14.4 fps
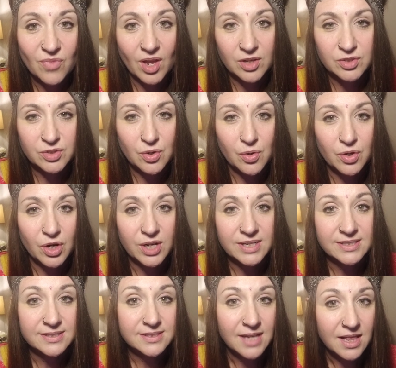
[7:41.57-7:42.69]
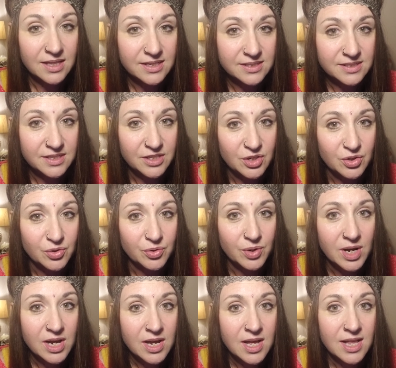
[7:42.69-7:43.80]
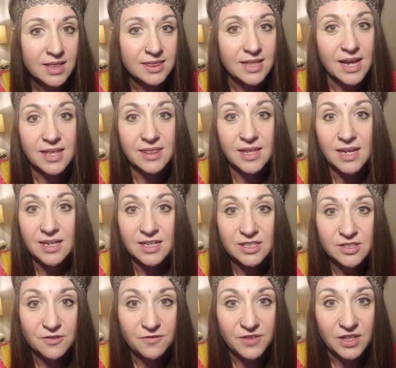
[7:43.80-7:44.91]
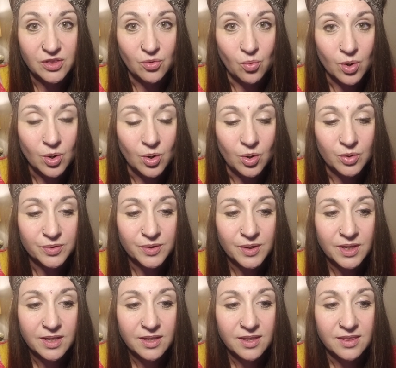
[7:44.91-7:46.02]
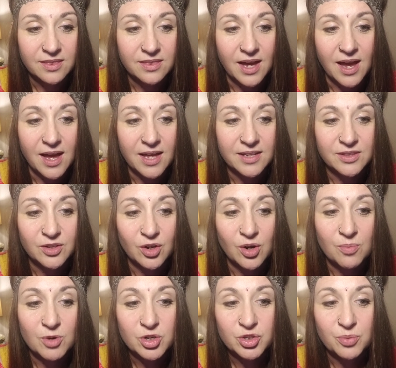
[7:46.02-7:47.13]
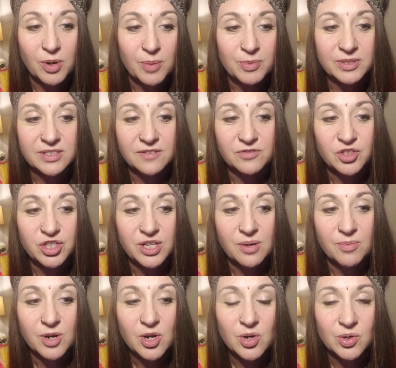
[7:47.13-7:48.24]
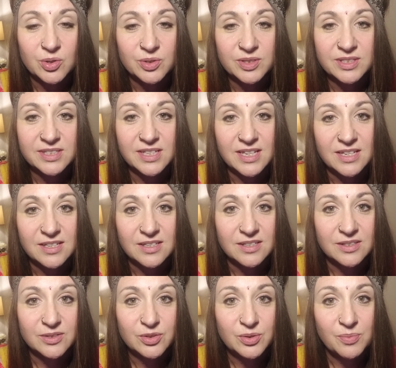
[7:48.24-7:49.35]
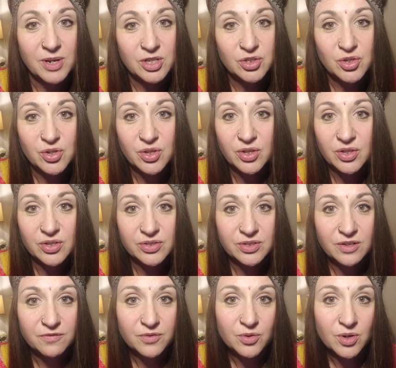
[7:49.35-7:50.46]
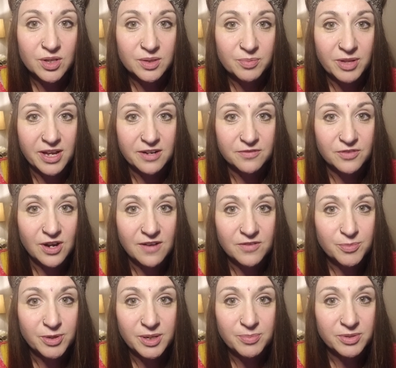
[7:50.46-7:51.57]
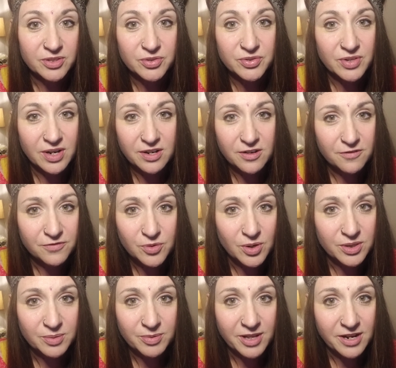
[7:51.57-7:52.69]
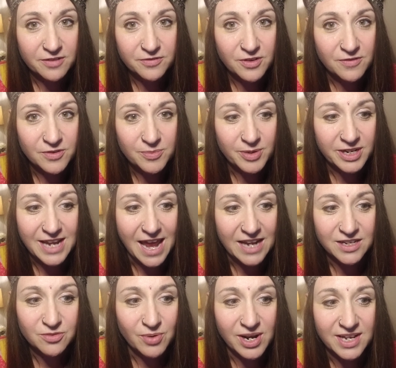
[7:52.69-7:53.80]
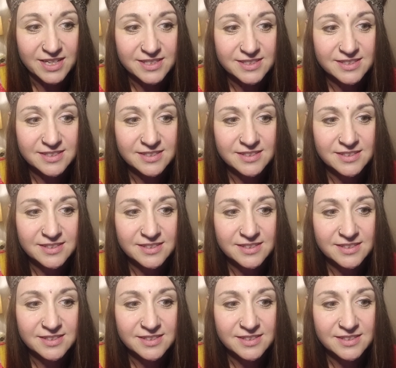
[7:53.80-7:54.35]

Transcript: So they're going to sell it to you like they need to feed the world. That the commercial purpose of GMOs is to make sure that there's enough food on the planet for everybody, but there's not enough food on the planet for everybody anyways.